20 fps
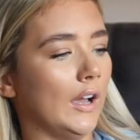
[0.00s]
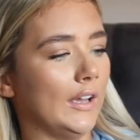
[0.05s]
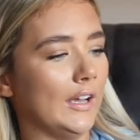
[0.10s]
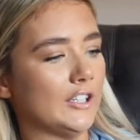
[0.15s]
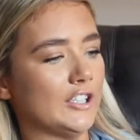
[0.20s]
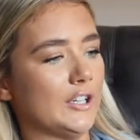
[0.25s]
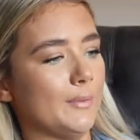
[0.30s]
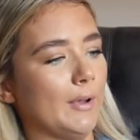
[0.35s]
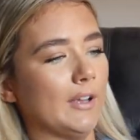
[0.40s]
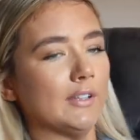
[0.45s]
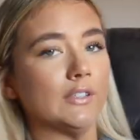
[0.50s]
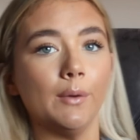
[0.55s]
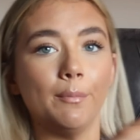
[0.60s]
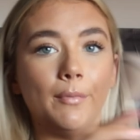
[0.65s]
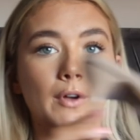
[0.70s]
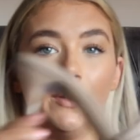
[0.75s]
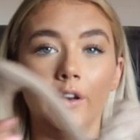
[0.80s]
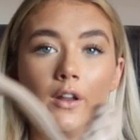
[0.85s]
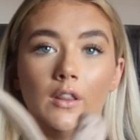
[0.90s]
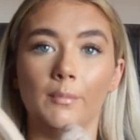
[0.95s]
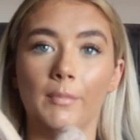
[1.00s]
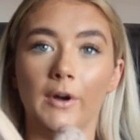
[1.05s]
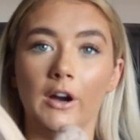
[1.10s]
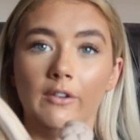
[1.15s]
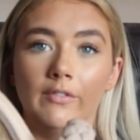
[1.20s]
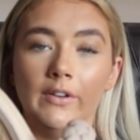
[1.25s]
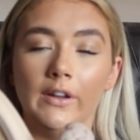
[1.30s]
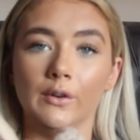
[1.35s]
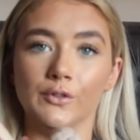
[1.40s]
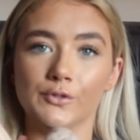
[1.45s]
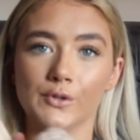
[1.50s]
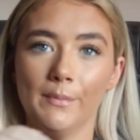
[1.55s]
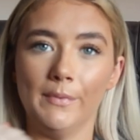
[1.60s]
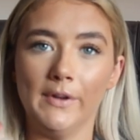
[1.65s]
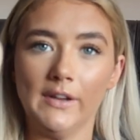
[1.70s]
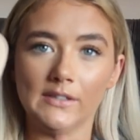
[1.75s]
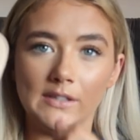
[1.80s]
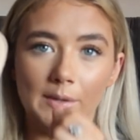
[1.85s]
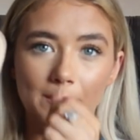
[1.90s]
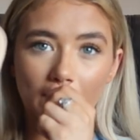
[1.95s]
I actually picked up another pair of heels, so I
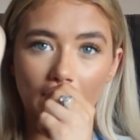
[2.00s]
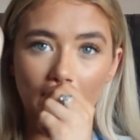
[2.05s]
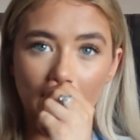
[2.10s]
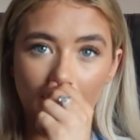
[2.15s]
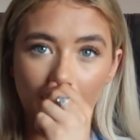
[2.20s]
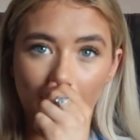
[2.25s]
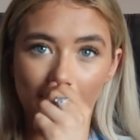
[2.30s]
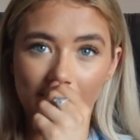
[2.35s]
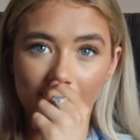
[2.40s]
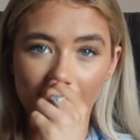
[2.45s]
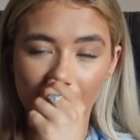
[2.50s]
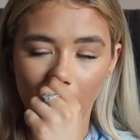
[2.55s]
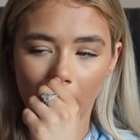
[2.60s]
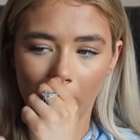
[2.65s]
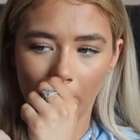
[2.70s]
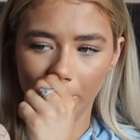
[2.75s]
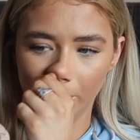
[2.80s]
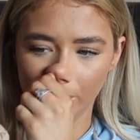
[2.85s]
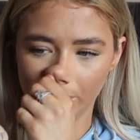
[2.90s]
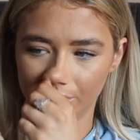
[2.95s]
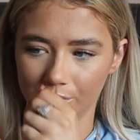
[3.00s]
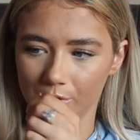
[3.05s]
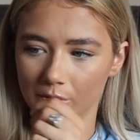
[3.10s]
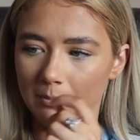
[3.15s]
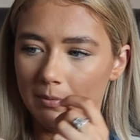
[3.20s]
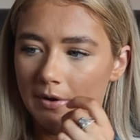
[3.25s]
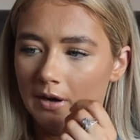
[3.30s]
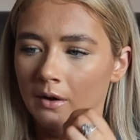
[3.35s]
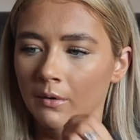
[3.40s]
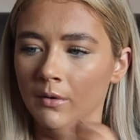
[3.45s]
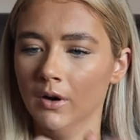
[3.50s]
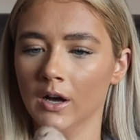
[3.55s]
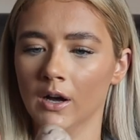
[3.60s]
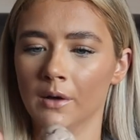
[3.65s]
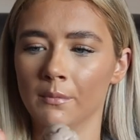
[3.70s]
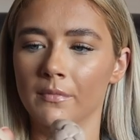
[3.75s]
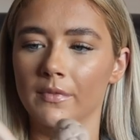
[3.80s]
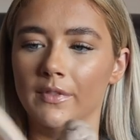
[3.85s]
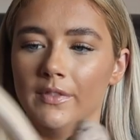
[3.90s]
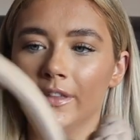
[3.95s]
picked up these, which I'm not sure about.
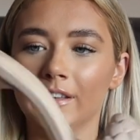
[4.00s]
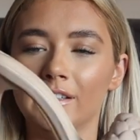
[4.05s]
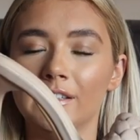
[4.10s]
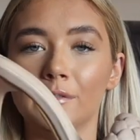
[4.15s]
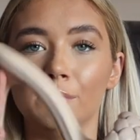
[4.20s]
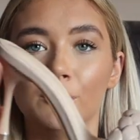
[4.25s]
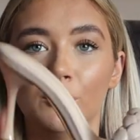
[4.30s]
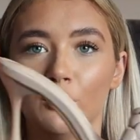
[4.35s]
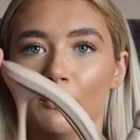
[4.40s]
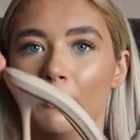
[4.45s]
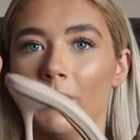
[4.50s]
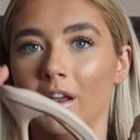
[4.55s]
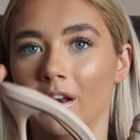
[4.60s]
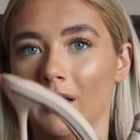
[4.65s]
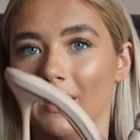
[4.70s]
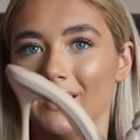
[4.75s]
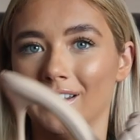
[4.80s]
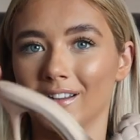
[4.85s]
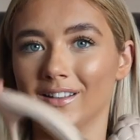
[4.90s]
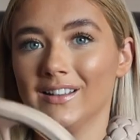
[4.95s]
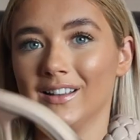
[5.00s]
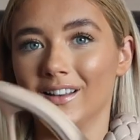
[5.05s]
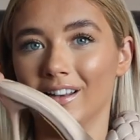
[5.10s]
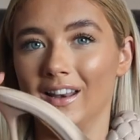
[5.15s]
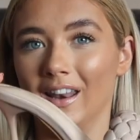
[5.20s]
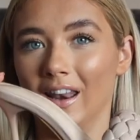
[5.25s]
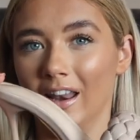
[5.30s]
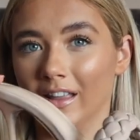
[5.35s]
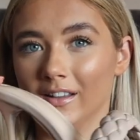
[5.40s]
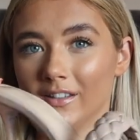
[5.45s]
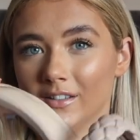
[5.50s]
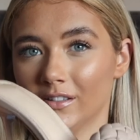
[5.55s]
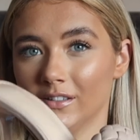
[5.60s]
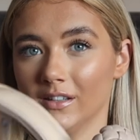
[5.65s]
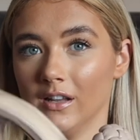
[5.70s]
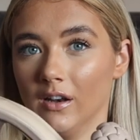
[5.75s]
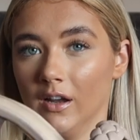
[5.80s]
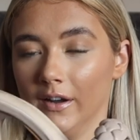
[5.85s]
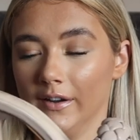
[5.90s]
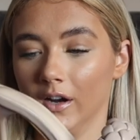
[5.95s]
This is more my like
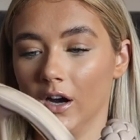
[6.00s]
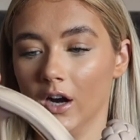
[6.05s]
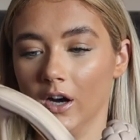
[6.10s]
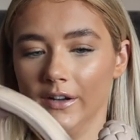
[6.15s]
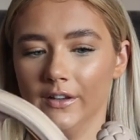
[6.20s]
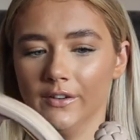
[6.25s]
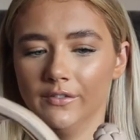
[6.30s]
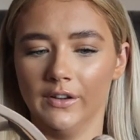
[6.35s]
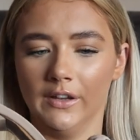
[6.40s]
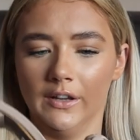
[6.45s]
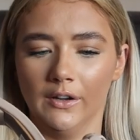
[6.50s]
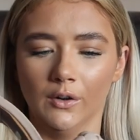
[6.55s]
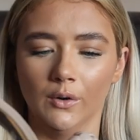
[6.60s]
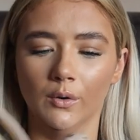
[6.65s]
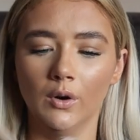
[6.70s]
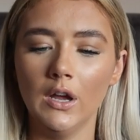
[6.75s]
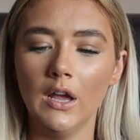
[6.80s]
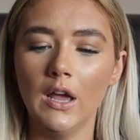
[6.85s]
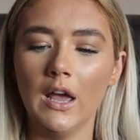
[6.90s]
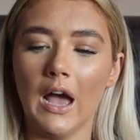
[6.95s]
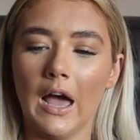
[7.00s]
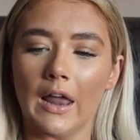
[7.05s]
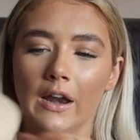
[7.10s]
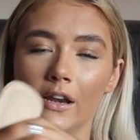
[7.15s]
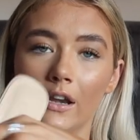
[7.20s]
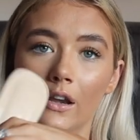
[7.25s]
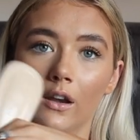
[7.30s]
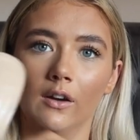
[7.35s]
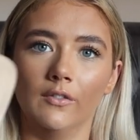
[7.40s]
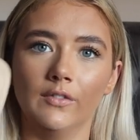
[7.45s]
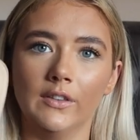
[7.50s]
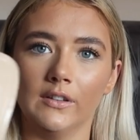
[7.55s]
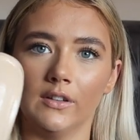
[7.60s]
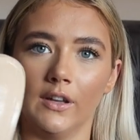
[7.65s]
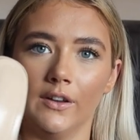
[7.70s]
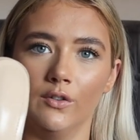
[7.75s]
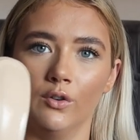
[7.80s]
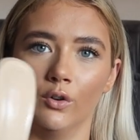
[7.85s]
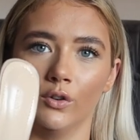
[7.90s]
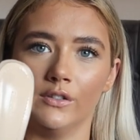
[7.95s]
less like height of heel, and I love this
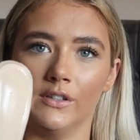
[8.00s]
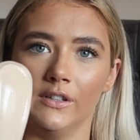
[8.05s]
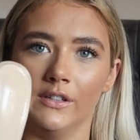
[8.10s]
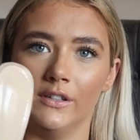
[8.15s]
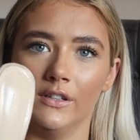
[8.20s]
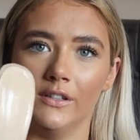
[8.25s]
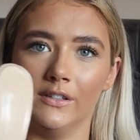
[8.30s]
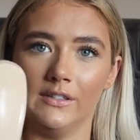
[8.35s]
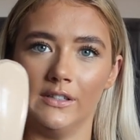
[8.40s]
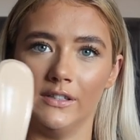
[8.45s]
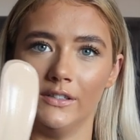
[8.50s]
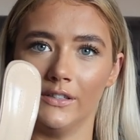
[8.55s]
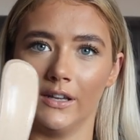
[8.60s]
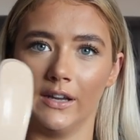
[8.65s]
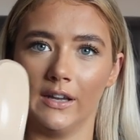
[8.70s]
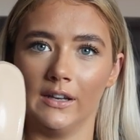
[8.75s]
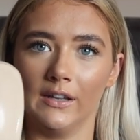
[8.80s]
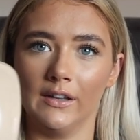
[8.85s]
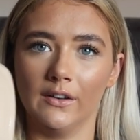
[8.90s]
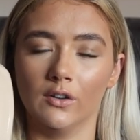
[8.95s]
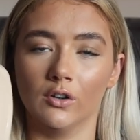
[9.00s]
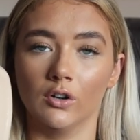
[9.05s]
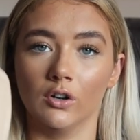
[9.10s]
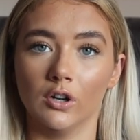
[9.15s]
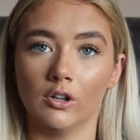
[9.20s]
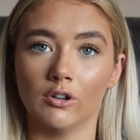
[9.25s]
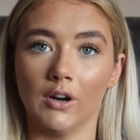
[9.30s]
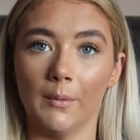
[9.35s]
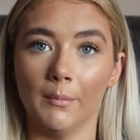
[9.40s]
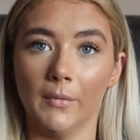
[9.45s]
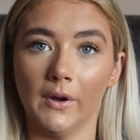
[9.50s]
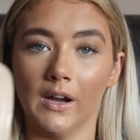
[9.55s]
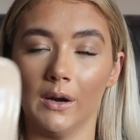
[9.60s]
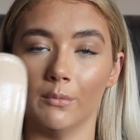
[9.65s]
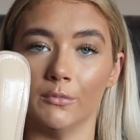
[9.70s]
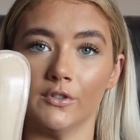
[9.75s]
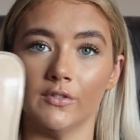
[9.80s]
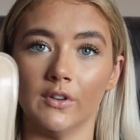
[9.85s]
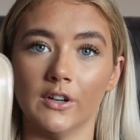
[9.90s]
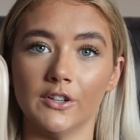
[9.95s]
like knotted detailing. Oh crap, my camera's